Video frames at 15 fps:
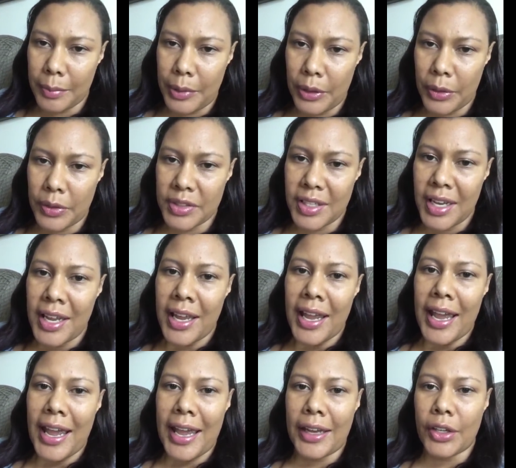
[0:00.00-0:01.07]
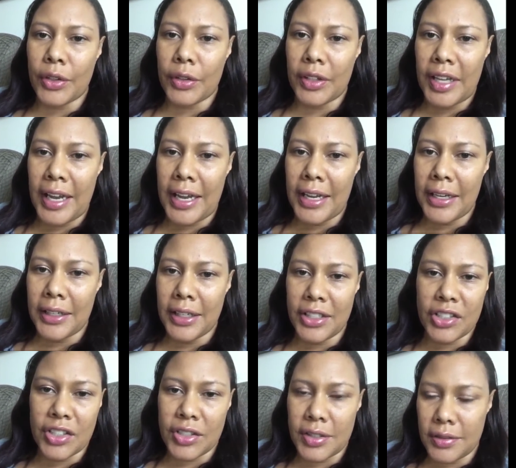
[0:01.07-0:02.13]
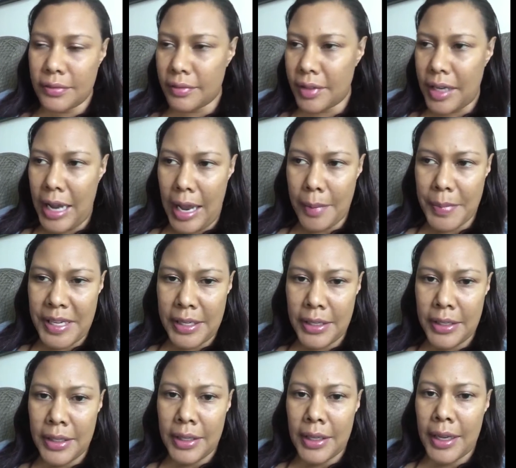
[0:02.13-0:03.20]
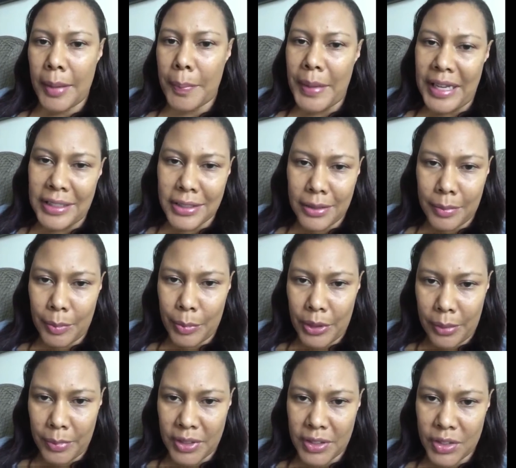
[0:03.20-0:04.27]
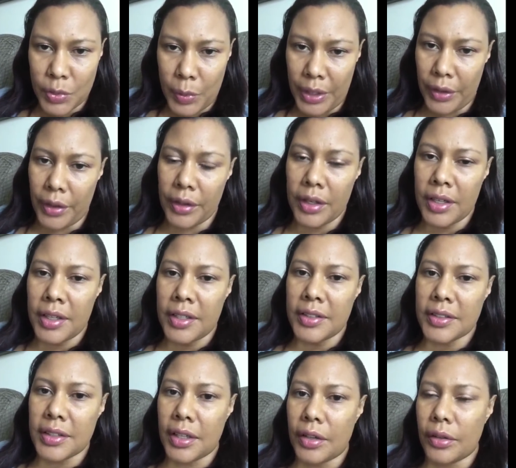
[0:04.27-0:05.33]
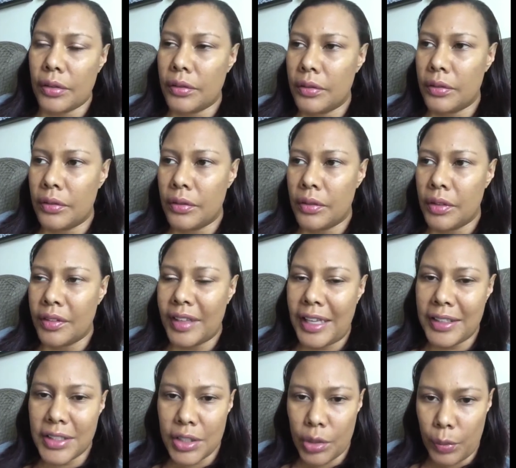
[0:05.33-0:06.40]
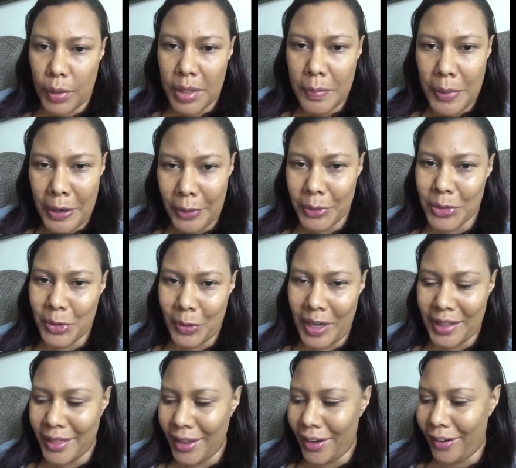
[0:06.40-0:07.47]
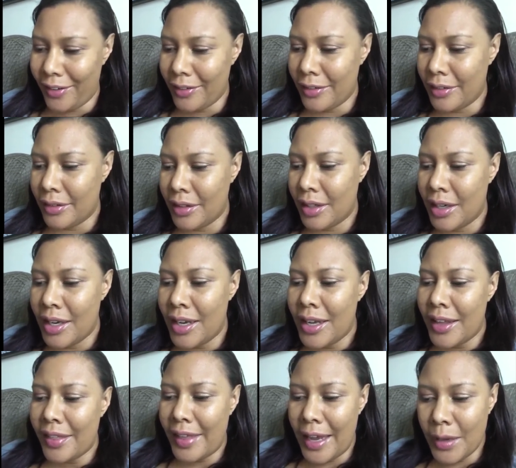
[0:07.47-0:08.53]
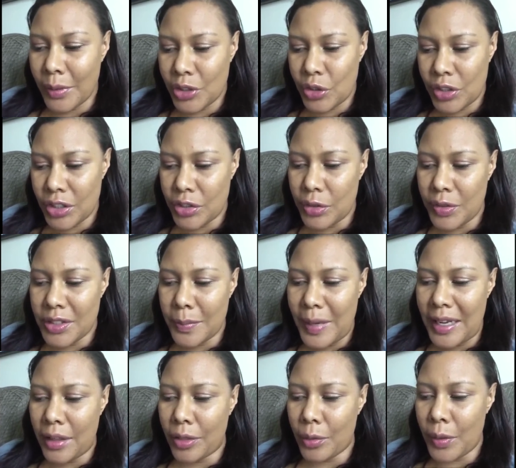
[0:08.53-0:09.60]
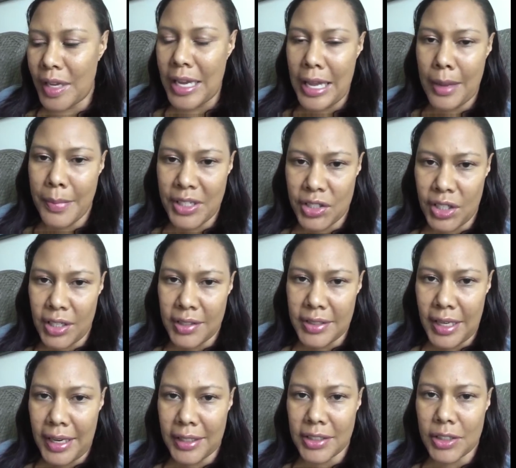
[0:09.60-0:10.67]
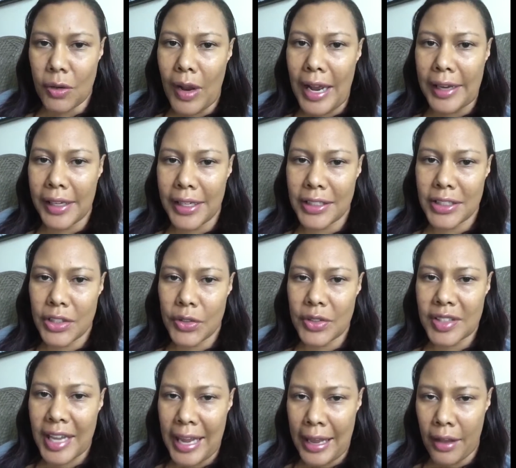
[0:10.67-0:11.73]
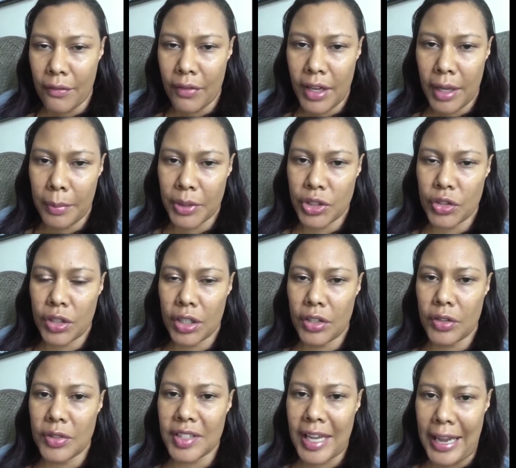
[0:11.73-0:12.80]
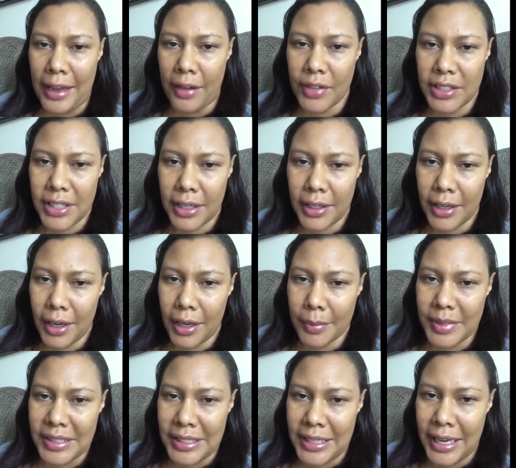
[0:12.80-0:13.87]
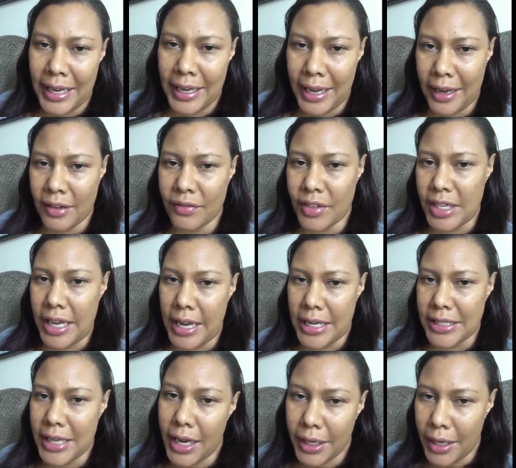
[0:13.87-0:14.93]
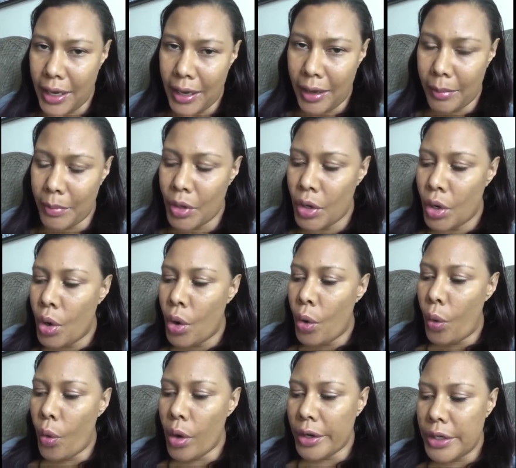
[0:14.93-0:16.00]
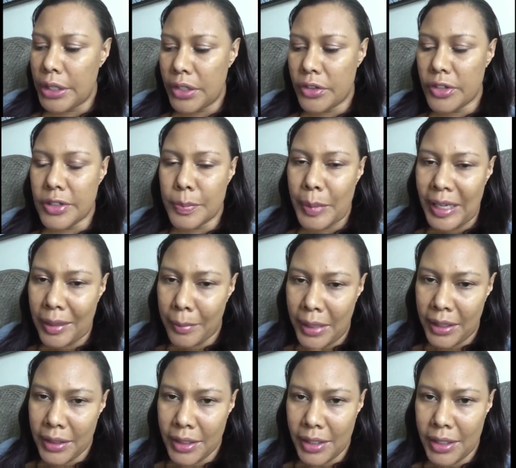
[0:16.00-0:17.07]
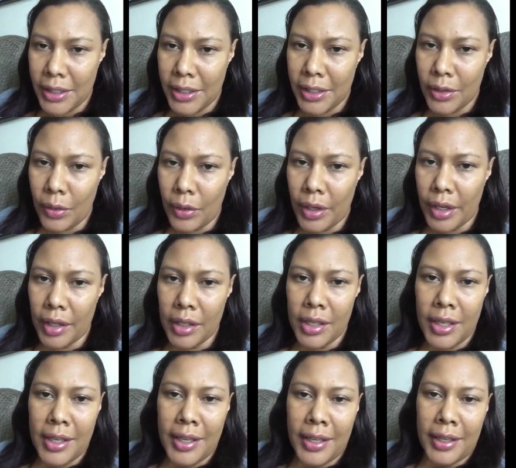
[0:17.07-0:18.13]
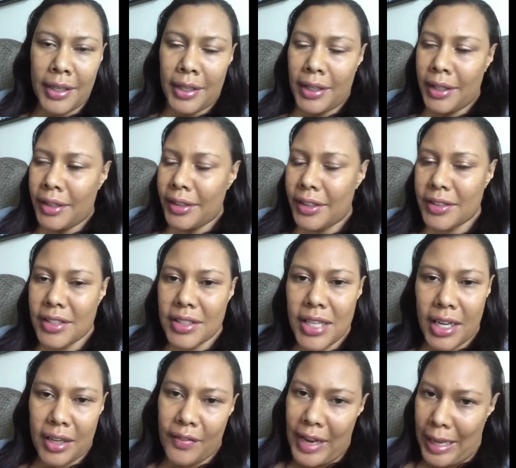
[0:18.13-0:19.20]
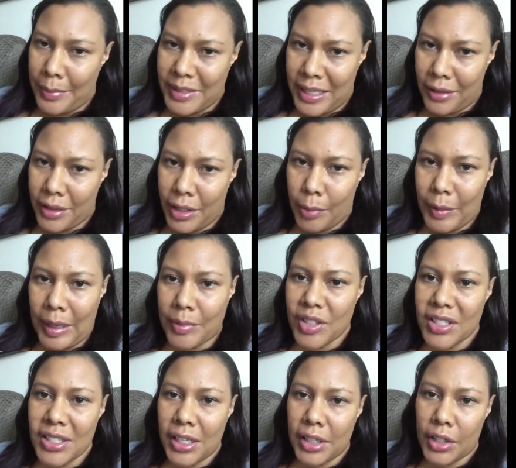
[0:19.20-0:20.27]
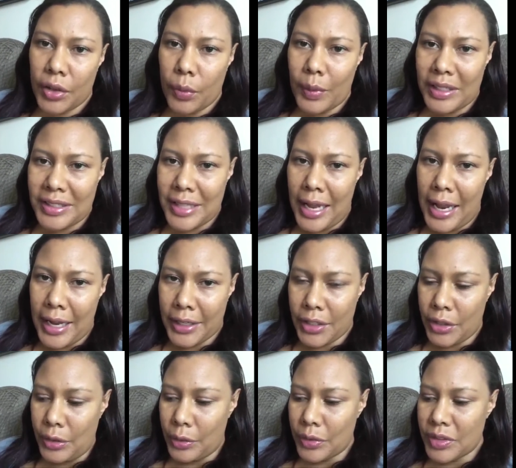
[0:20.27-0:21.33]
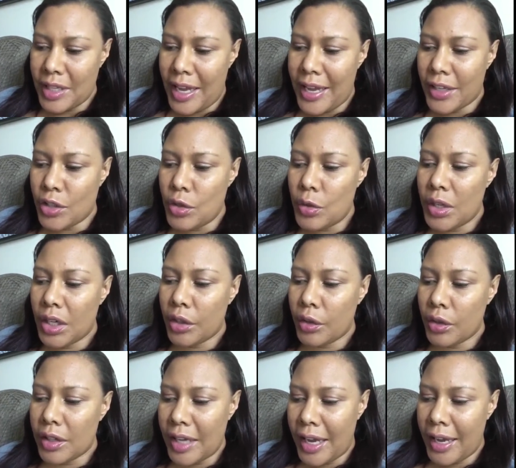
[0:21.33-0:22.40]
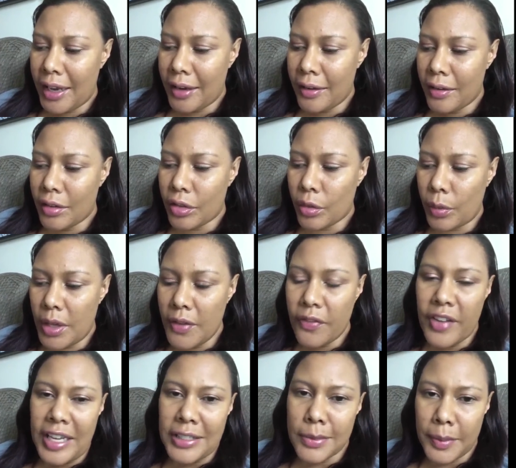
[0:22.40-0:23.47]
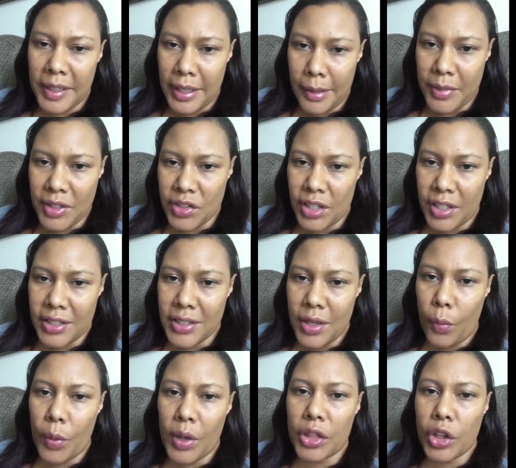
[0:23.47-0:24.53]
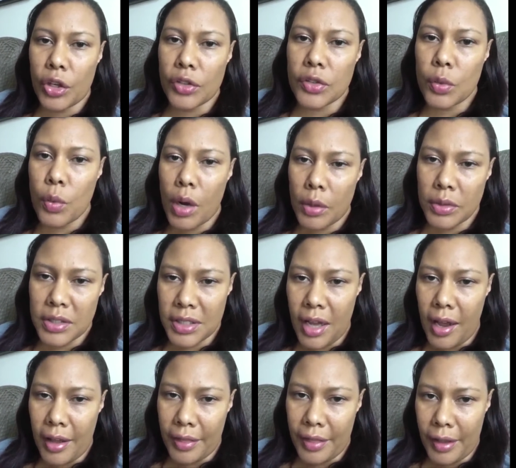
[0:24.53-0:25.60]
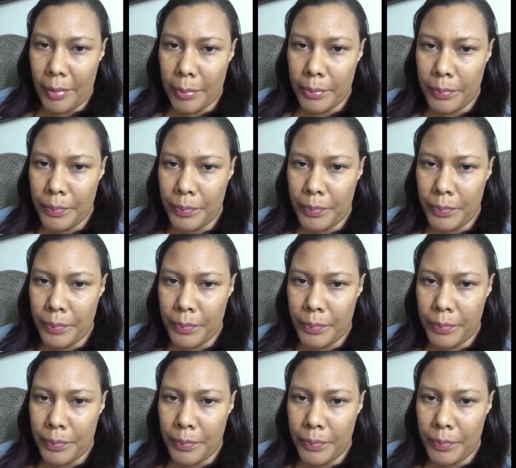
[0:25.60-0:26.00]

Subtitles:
post and create and just copy and paste them and put them into Twitter. So that's 3 posts right there. Then what you can do is make 3 images, and so I like to use Canva, but you can use canva.com, canva.com, or you can use PicMonkey, or there's a ton of apps out there, but I'm just telling you the ones that I use. And you can create 3 Facebook images with those quotes on them.